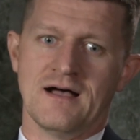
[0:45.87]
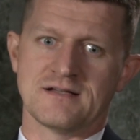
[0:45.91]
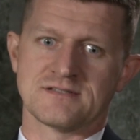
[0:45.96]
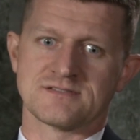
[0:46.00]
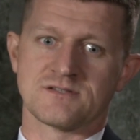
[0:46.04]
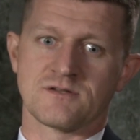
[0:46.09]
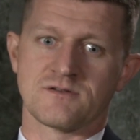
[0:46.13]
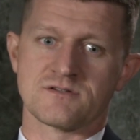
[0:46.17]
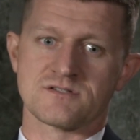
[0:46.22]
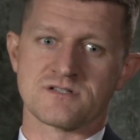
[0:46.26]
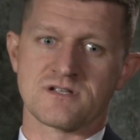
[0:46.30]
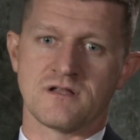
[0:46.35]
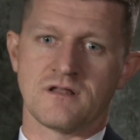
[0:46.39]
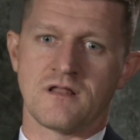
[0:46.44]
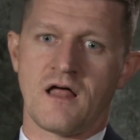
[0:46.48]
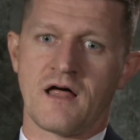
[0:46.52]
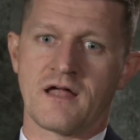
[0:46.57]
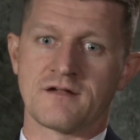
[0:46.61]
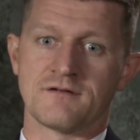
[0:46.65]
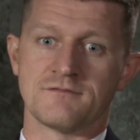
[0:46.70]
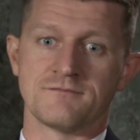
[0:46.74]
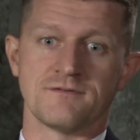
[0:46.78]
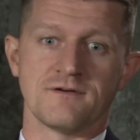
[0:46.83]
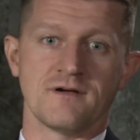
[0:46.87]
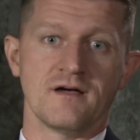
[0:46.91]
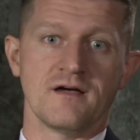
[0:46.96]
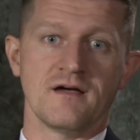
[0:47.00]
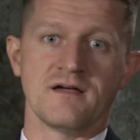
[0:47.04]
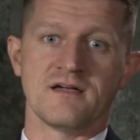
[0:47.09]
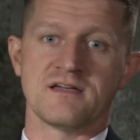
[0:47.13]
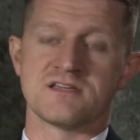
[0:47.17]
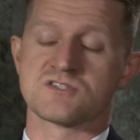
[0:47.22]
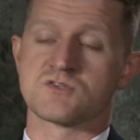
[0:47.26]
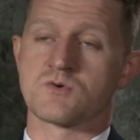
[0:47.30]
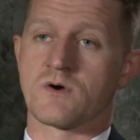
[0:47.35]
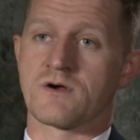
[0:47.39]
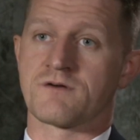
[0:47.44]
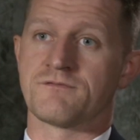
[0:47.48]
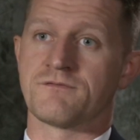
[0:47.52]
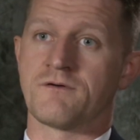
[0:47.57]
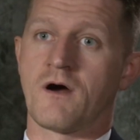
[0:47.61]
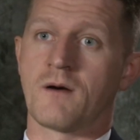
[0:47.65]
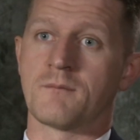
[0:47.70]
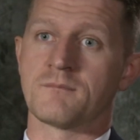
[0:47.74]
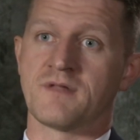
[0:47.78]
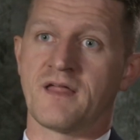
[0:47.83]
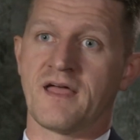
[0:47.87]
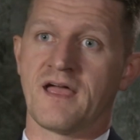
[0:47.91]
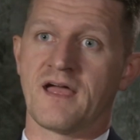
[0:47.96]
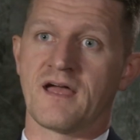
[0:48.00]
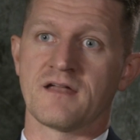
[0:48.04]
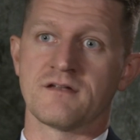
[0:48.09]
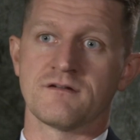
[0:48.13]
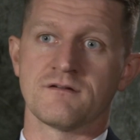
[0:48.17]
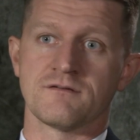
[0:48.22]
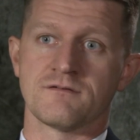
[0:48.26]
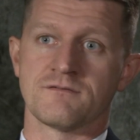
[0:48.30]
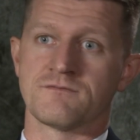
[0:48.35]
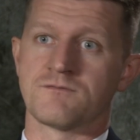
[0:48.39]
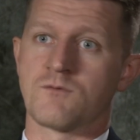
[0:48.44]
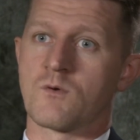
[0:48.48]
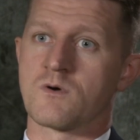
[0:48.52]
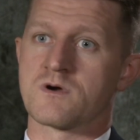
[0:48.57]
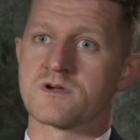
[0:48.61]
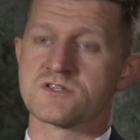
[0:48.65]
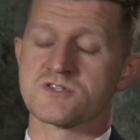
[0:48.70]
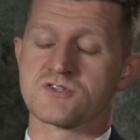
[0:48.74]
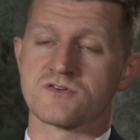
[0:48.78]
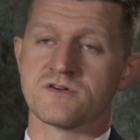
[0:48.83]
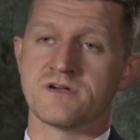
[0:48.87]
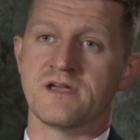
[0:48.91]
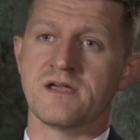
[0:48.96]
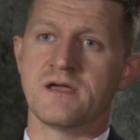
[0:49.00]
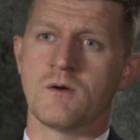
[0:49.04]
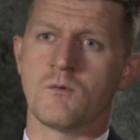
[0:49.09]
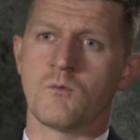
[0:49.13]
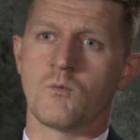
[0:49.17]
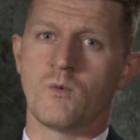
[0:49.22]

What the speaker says: So there's a lot of historic farmland, forestry.